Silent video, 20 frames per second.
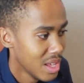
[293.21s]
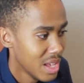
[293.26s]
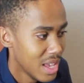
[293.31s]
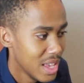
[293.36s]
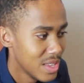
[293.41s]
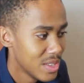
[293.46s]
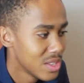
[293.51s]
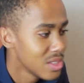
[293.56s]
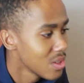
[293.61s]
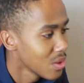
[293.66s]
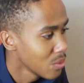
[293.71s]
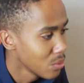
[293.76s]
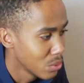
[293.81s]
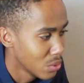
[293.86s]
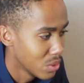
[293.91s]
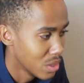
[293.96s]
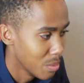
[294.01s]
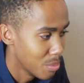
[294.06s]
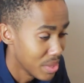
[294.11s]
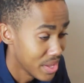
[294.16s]
It's still
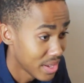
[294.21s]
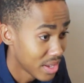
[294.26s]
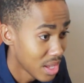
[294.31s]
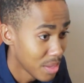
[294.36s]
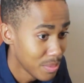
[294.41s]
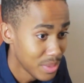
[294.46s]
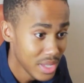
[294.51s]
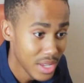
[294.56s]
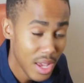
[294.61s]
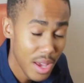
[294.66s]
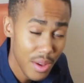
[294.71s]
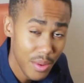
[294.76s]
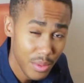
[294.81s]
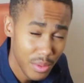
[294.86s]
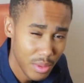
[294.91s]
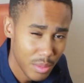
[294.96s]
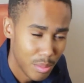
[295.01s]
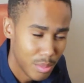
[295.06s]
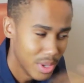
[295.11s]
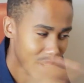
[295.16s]
gonna pick up
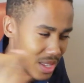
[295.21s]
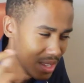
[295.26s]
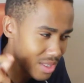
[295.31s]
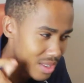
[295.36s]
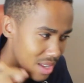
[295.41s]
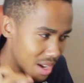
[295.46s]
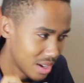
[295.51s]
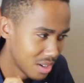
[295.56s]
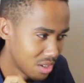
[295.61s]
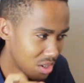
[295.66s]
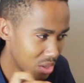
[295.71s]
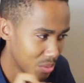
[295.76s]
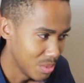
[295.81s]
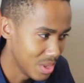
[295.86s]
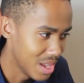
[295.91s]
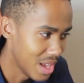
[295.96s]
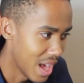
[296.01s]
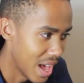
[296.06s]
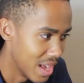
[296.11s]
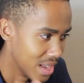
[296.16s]
sound, but it's not gonna
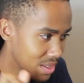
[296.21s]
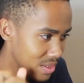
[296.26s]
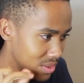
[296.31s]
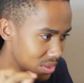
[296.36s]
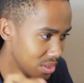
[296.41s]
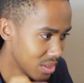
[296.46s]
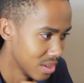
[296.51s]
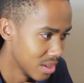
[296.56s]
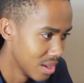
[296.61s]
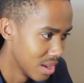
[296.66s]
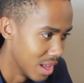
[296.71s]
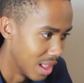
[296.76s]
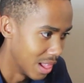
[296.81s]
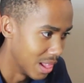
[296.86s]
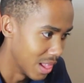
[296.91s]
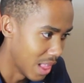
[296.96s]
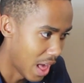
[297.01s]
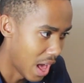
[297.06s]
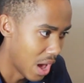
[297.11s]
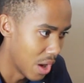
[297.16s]
be as
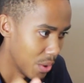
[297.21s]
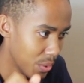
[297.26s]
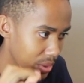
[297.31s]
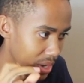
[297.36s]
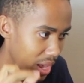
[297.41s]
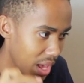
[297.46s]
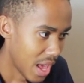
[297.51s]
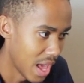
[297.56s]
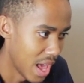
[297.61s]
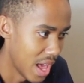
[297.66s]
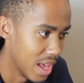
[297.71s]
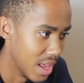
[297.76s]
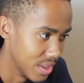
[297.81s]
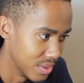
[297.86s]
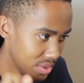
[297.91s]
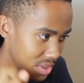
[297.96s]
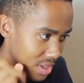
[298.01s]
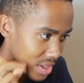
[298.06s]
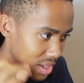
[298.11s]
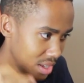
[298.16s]
loud
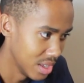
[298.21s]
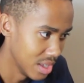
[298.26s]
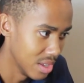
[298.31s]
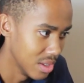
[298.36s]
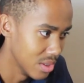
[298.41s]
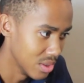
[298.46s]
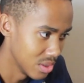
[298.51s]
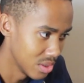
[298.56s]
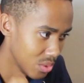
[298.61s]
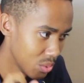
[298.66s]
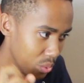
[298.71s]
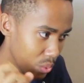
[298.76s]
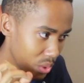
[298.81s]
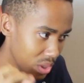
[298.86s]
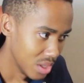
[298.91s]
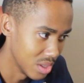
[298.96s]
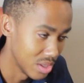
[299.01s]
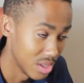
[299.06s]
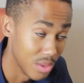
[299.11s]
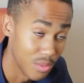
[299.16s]
as it is
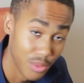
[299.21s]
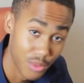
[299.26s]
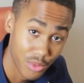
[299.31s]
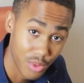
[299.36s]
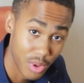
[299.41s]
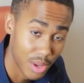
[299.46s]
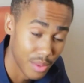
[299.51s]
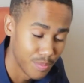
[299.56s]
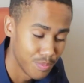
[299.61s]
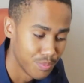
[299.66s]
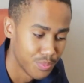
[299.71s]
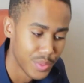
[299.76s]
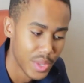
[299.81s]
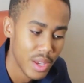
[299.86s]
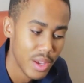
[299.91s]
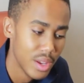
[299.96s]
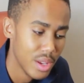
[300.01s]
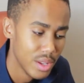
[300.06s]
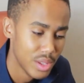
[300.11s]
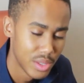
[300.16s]
when it's in front.
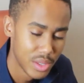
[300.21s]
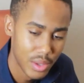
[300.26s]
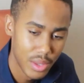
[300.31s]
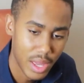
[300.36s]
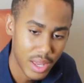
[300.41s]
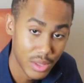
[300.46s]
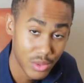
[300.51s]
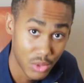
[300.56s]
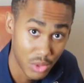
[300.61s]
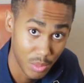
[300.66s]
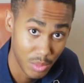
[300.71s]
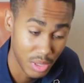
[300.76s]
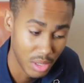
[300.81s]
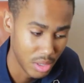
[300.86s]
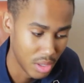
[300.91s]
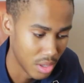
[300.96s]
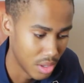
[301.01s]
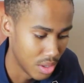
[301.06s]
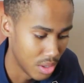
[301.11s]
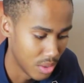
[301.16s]
So that should be
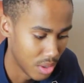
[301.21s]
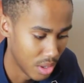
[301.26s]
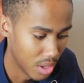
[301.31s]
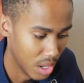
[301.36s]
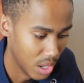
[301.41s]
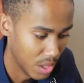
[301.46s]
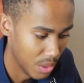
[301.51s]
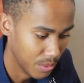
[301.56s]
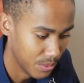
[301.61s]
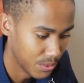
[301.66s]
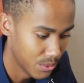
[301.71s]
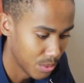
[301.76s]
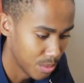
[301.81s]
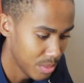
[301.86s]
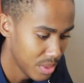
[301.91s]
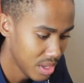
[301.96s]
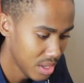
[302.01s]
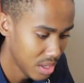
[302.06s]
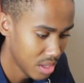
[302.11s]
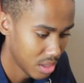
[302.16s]
good for
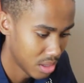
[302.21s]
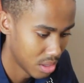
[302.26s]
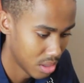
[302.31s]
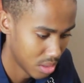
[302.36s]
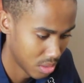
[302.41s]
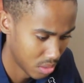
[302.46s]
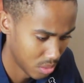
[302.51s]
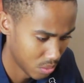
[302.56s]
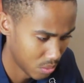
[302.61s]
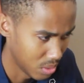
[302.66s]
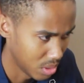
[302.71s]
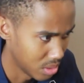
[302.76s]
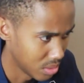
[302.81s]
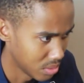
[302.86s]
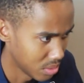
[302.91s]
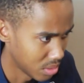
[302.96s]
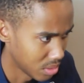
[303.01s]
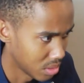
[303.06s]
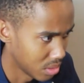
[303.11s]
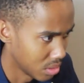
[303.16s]
me Wait a
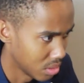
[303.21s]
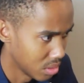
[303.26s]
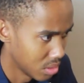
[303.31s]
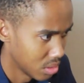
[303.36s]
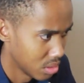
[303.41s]
second.